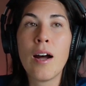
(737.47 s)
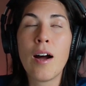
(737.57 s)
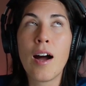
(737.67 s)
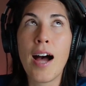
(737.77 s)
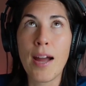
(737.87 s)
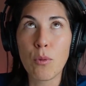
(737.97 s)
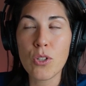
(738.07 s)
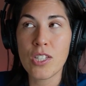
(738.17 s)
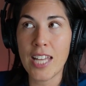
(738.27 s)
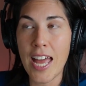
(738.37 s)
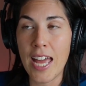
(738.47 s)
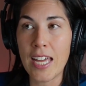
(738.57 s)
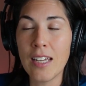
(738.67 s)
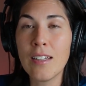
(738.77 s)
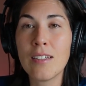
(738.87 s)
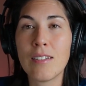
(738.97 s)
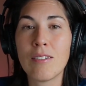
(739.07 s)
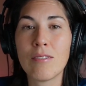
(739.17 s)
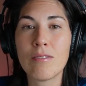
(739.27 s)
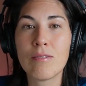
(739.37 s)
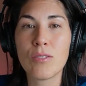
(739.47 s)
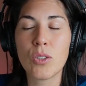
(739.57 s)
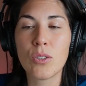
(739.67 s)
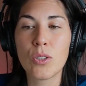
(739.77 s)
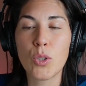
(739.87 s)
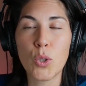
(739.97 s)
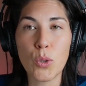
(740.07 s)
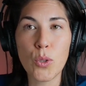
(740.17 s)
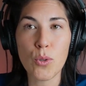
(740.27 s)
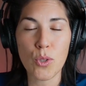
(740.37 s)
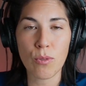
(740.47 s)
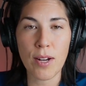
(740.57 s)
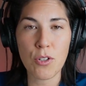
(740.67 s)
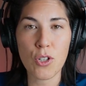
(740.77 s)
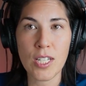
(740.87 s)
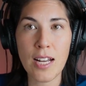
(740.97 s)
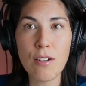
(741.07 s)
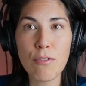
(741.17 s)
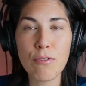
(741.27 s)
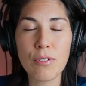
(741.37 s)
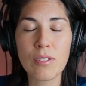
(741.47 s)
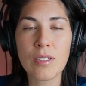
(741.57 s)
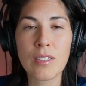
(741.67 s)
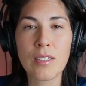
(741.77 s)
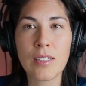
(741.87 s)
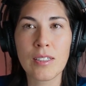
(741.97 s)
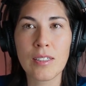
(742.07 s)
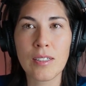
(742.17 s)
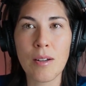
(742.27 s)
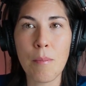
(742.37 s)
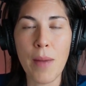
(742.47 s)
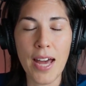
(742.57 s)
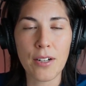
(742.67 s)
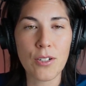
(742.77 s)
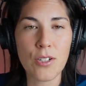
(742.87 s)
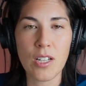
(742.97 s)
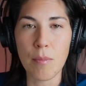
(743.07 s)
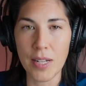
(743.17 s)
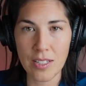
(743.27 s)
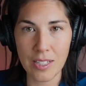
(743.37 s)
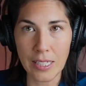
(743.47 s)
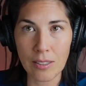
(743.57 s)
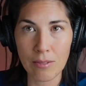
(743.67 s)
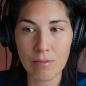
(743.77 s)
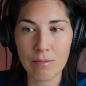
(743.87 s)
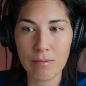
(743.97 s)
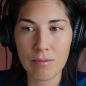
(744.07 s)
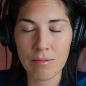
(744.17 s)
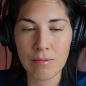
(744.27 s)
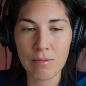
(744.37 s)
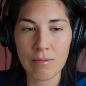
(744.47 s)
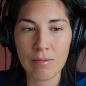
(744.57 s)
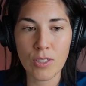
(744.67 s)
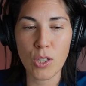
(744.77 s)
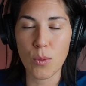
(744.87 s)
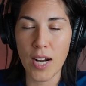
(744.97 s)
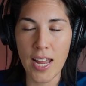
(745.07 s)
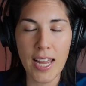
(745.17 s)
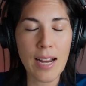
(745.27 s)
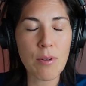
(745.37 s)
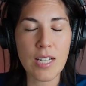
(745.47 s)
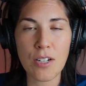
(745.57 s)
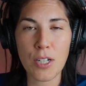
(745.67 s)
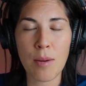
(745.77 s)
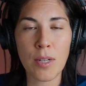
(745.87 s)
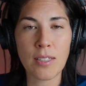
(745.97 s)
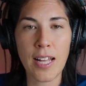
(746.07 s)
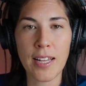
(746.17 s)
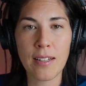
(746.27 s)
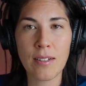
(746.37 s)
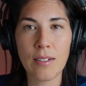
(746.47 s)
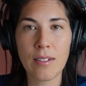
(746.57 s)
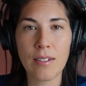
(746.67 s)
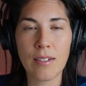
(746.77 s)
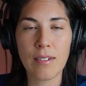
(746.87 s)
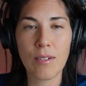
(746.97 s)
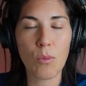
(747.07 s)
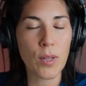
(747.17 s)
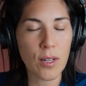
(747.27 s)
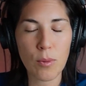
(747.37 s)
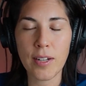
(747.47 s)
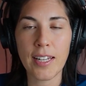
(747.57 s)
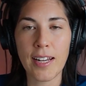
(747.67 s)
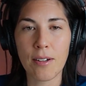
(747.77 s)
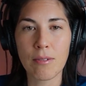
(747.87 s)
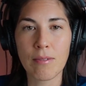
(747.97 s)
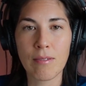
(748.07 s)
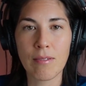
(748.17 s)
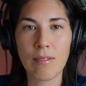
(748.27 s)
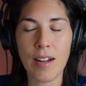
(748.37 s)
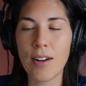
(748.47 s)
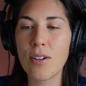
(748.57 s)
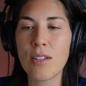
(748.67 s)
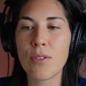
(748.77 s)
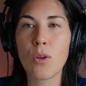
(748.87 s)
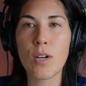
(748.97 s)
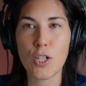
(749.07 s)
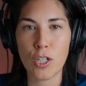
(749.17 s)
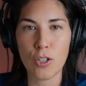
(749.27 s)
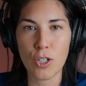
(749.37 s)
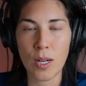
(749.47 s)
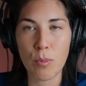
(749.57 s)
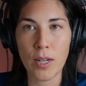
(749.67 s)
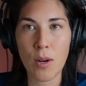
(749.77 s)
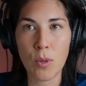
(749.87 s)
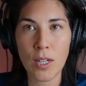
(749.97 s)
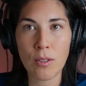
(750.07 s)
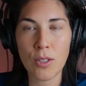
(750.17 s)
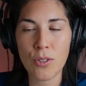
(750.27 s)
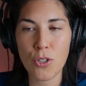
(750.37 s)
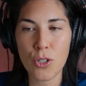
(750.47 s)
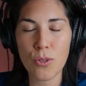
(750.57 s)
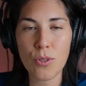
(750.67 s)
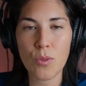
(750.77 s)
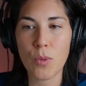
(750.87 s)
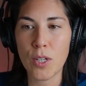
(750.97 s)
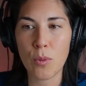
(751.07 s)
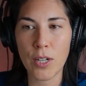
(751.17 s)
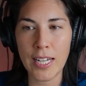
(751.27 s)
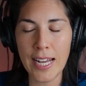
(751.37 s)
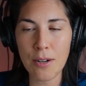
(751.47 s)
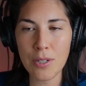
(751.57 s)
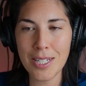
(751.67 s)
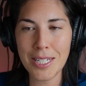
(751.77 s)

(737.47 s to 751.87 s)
I will say who you surround yourself matters immensely. So when I hang out with Dr. Gabrielle Lyon, we are working out. I don't even question, should I bring out workout clothes and shoes? We are working out.